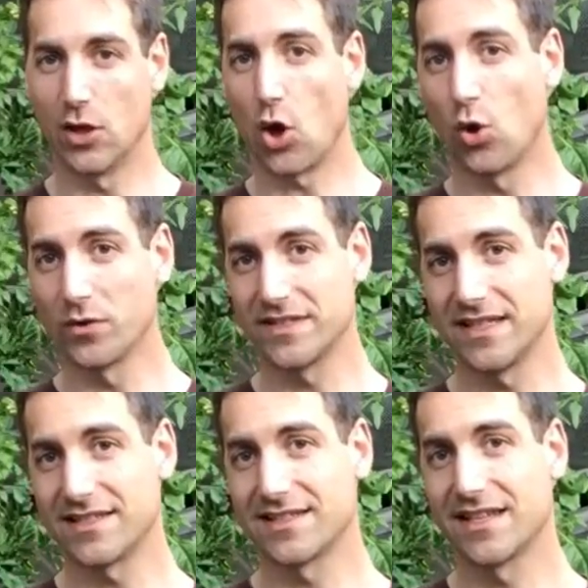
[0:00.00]
And all
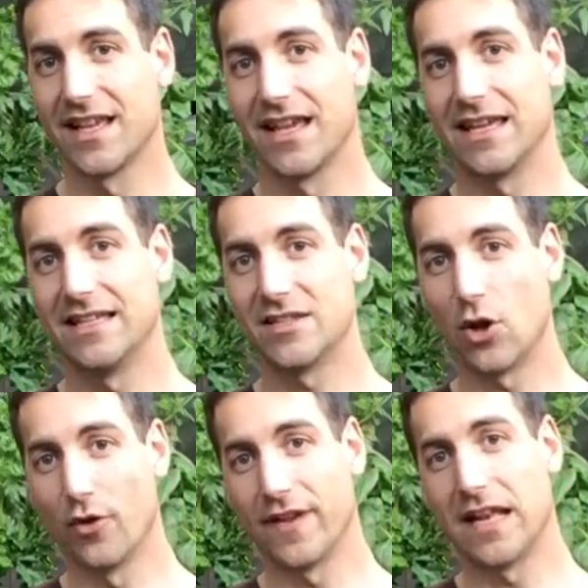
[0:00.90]
this
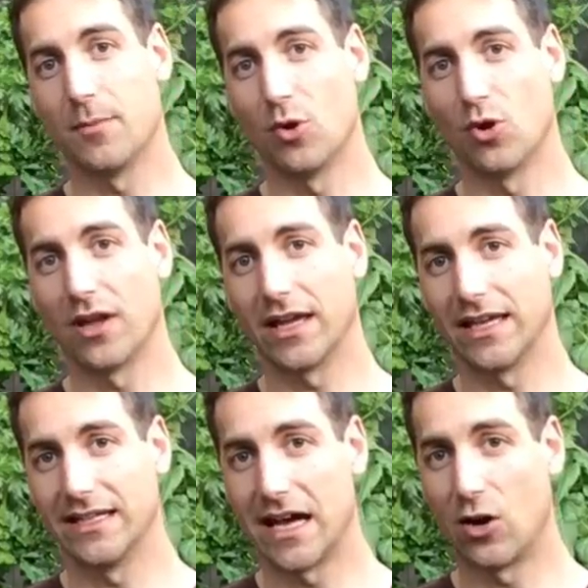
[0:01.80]
is available
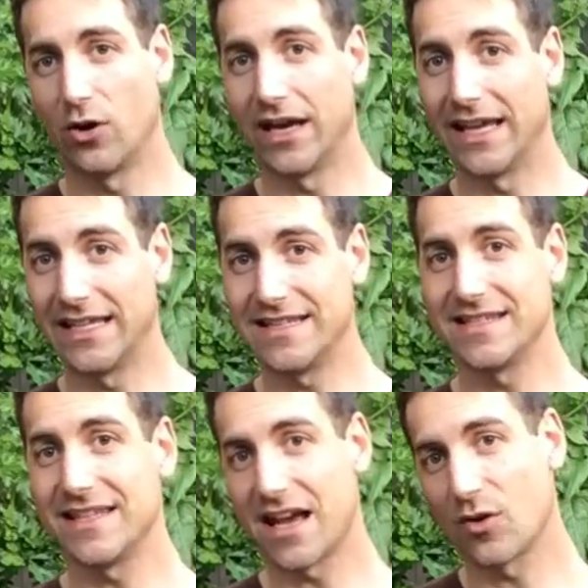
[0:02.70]
in our
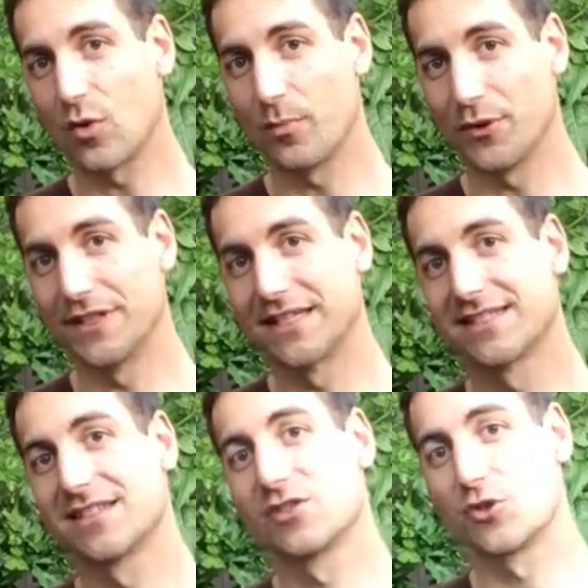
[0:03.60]
easy
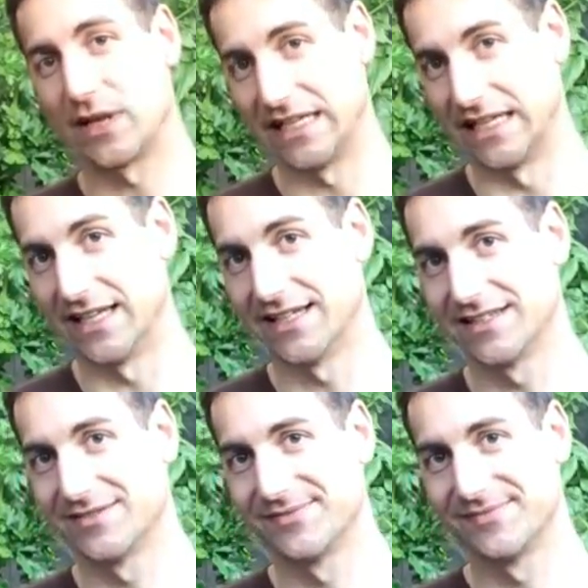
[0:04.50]
aquaponics training.
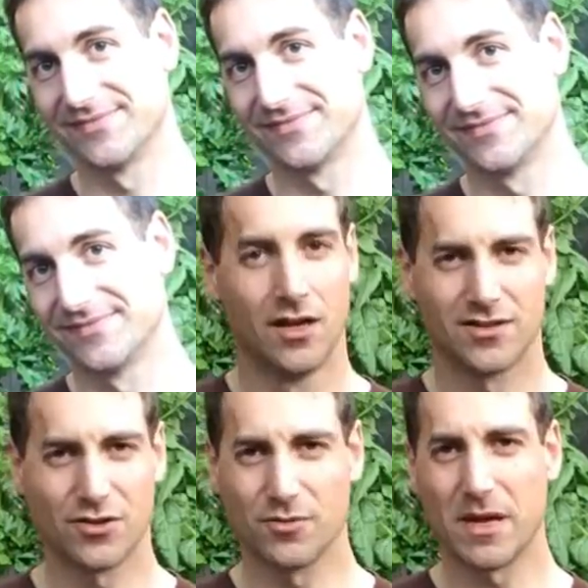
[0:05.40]

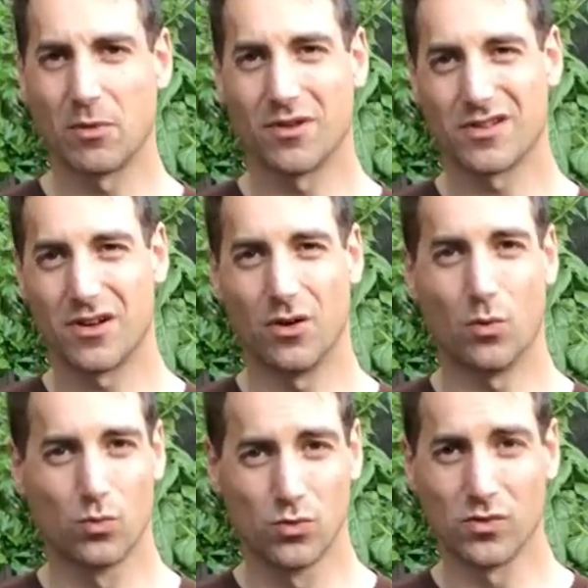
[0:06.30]
So you may
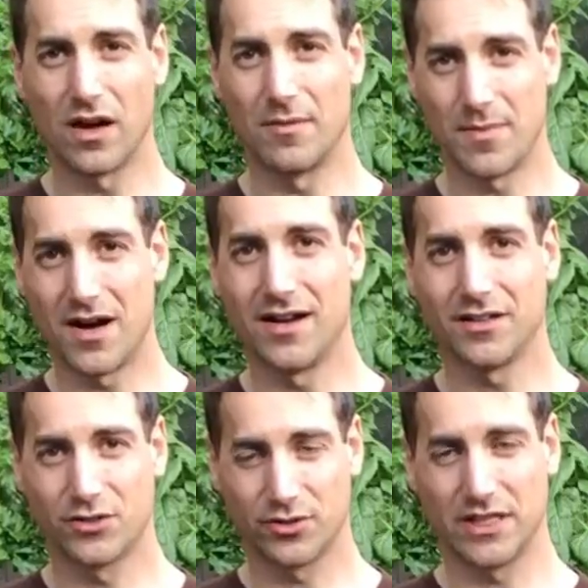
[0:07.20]
wonder, who am
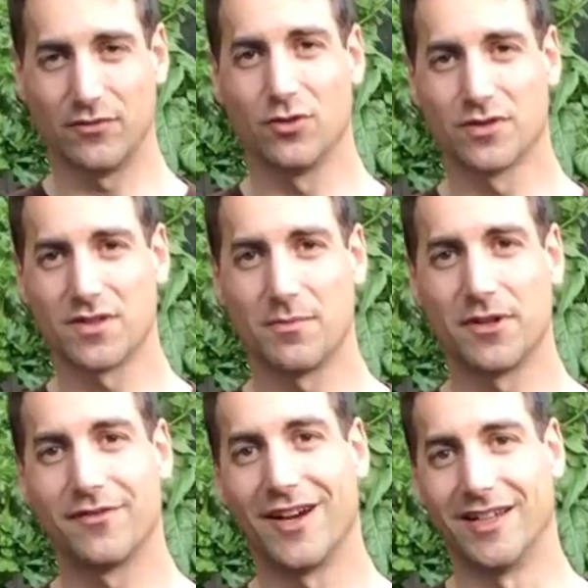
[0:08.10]
I to give you
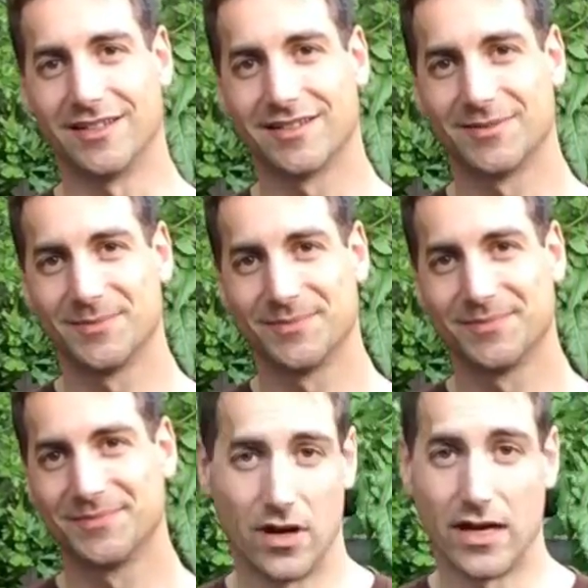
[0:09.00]
some advice?
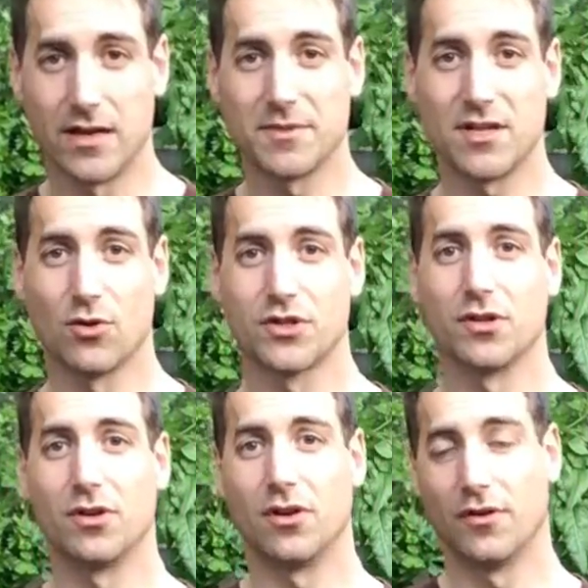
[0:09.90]
So I am the
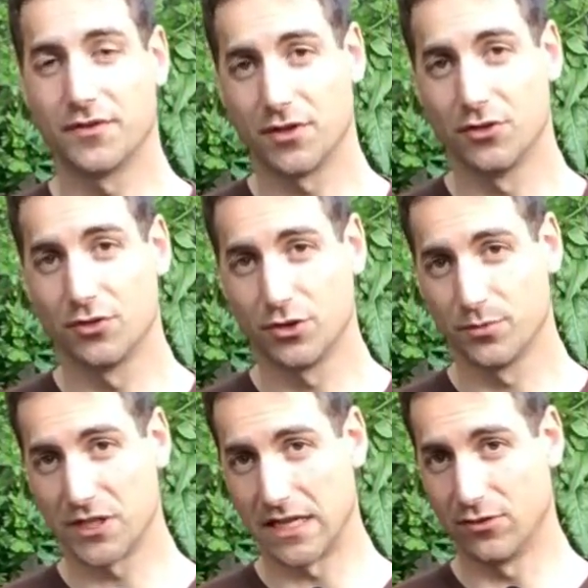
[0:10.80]
author of the
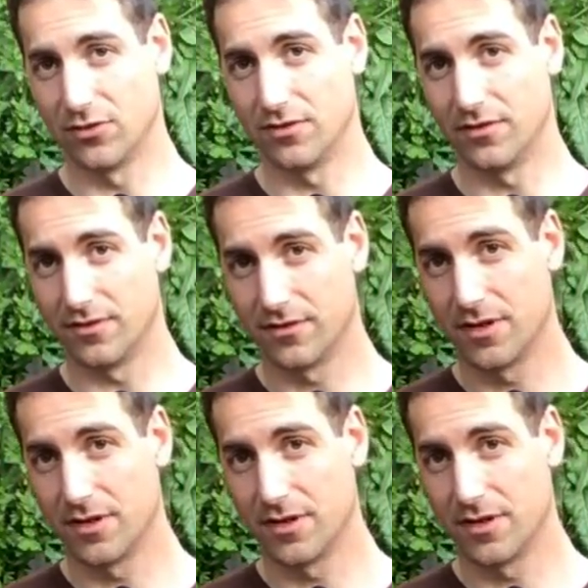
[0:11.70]
YouTube channel